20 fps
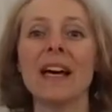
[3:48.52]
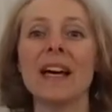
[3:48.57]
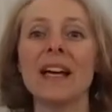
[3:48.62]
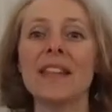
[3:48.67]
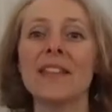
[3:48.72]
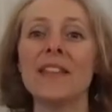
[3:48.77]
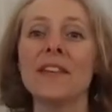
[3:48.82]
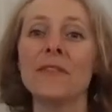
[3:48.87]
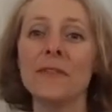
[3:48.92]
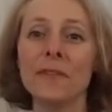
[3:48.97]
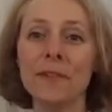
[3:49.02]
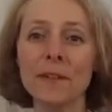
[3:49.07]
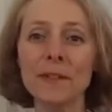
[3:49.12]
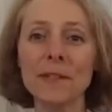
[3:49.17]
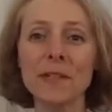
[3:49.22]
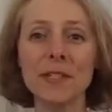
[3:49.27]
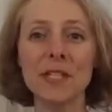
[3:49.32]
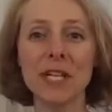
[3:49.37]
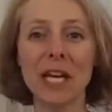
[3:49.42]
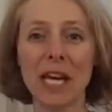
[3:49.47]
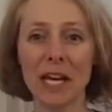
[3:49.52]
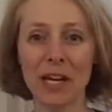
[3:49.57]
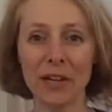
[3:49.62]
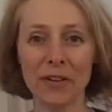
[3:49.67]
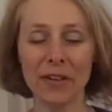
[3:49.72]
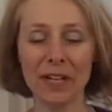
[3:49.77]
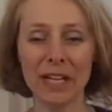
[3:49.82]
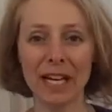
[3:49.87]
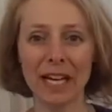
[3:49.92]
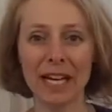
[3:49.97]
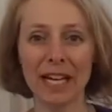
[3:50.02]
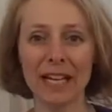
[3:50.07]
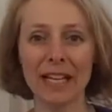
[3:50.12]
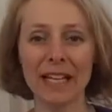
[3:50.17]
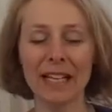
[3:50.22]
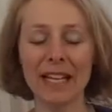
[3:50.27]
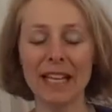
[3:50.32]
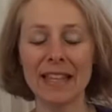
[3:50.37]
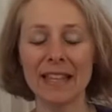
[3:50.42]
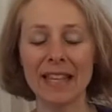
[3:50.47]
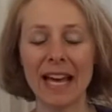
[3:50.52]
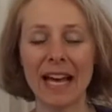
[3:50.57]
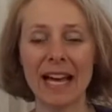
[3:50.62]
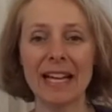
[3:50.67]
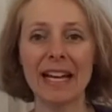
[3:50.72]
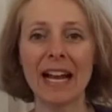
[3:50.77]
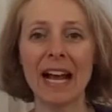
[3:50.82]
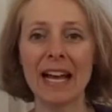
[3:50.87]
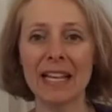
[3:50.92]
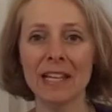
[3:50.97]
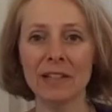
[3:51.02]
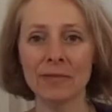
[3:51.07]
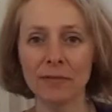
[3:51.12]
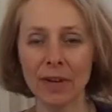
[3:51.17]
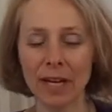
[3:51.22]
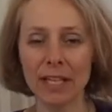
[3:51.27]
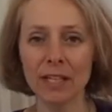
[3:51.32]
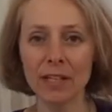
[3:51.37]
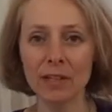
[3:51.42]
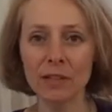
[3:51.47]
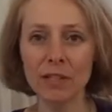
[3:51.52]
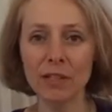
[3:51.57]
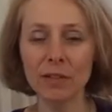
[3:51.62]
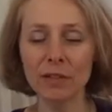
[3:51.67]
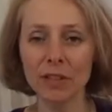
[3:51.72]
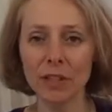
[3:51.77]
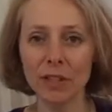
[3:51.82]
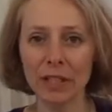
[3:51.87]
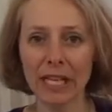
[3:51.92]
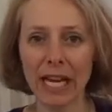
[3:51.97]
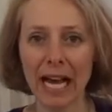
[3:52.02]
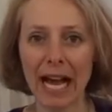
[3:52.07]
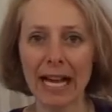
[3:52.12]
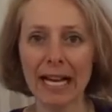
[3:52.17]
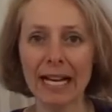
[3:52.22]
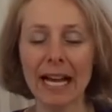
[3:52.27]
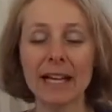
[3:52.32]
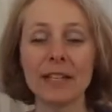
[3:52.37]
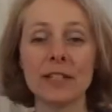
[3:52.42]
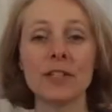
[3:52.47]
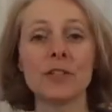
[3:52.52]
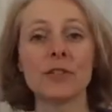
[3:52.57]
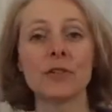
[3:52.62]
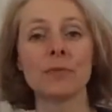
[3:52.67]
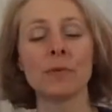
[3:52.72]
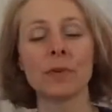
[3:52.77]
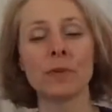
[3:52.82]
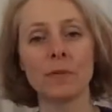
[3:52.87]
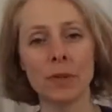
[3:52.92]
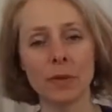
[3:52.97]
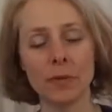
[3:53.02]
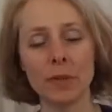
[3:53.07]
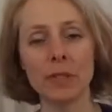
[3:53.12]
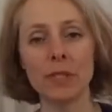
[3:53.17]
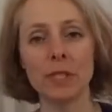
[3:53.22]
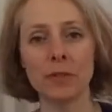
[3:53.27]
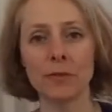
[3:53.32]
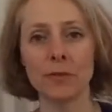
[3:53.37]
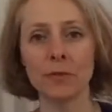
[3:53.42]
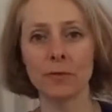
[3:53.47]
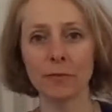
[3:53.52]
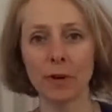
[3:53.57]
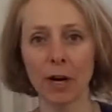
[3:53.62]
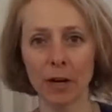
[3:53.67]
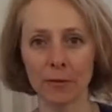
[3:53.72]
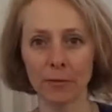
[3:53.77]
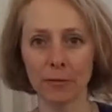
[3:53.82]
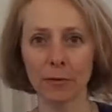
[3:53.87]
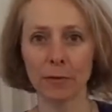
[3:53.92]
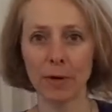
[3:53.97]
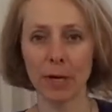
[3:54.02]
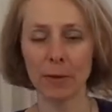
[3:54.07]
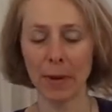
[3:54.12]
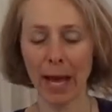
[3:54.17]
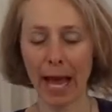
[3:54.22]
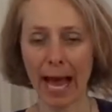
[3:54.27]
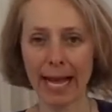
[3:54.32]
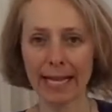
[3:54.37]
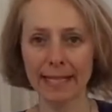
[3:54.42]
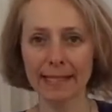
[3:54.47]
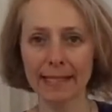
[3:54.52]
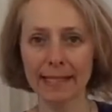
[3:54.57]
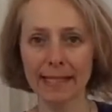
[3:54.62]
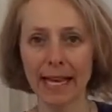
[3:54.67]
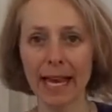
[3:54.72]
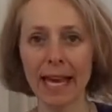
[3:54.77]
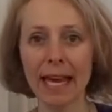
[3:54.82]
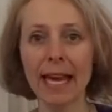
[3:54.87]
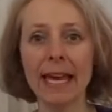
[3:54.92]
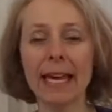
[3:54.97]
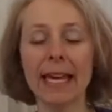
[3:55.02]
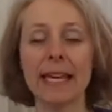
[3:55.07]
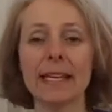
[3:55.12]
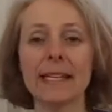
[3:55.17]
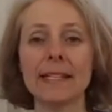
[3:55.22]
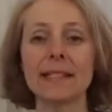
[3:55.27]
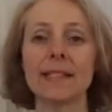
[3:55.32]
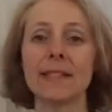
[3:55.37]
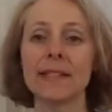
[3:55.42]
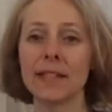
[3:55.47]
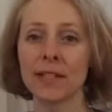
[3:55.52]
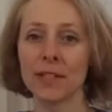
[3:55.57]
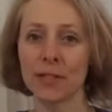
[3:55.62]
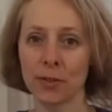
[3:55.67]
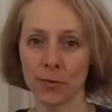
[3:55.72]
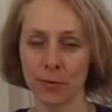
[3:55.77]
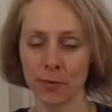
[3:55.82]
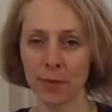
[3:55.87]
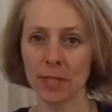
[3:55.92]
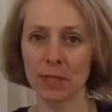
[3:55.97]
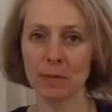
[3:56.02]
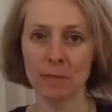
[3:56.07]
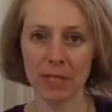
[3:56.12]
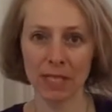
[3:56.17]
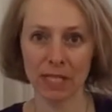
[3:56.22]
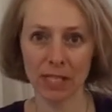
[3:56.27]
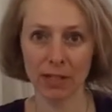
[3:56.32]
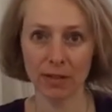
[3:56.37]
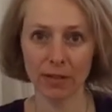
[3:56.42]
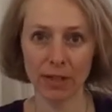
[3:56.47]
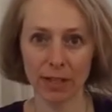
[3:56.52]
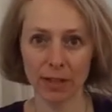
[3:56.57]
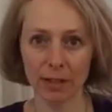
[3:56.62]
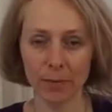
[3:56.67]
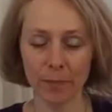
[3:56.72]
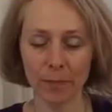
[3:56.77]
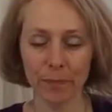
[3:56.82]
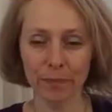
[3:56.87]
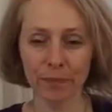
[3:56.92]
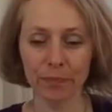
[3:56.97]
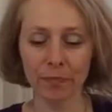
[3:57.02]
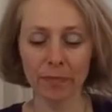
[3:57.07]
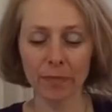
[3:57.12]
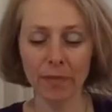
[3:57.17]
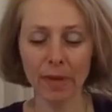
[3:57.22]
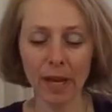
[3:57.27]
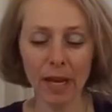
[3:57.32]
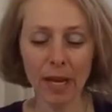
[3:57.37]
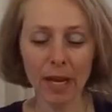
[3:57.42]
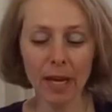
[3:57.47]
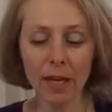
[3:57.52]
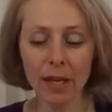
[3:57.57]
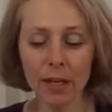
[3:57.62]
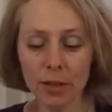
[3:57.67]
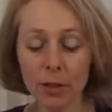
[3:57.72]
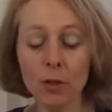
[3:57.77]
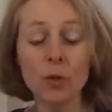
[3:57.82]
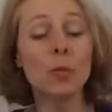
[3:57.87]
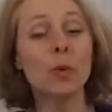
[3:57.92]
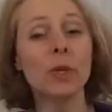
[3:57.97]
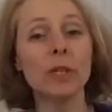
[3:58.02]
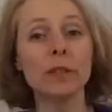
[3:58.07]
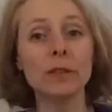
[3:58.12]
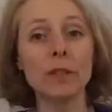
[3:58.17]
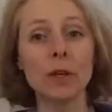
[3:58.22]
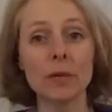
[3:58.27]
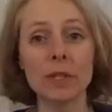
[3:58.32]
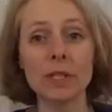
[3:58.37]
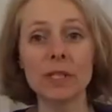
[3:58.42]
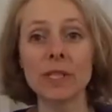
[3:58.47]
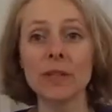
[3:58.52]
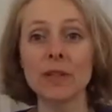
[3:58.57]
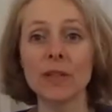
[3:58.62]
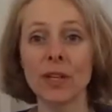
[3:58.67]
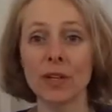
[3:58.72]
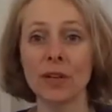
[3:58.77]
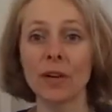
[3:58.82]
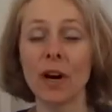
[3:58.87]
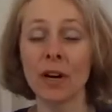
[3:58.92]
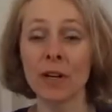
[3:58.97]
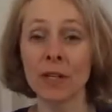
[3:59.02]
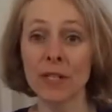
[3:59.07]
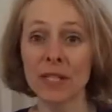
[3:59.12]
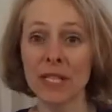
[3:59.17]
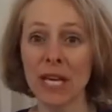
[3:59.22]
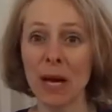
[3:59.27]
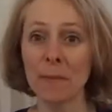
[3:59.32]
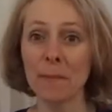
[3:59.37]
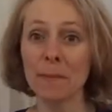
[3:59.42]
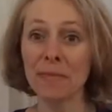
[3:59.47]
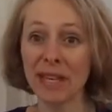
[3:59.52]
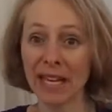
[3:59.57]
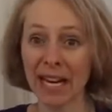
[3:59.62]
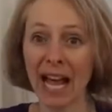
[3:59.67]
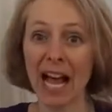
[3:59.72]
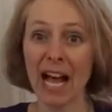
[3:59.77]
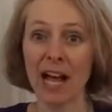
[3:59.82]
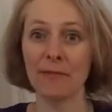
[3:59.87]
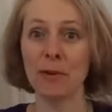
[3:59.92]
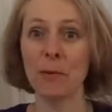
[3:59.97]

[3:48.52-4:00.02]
The first area that I invite you to look at as you're reviewing different far infrared pads is the surface material. You will notice that there are some that have a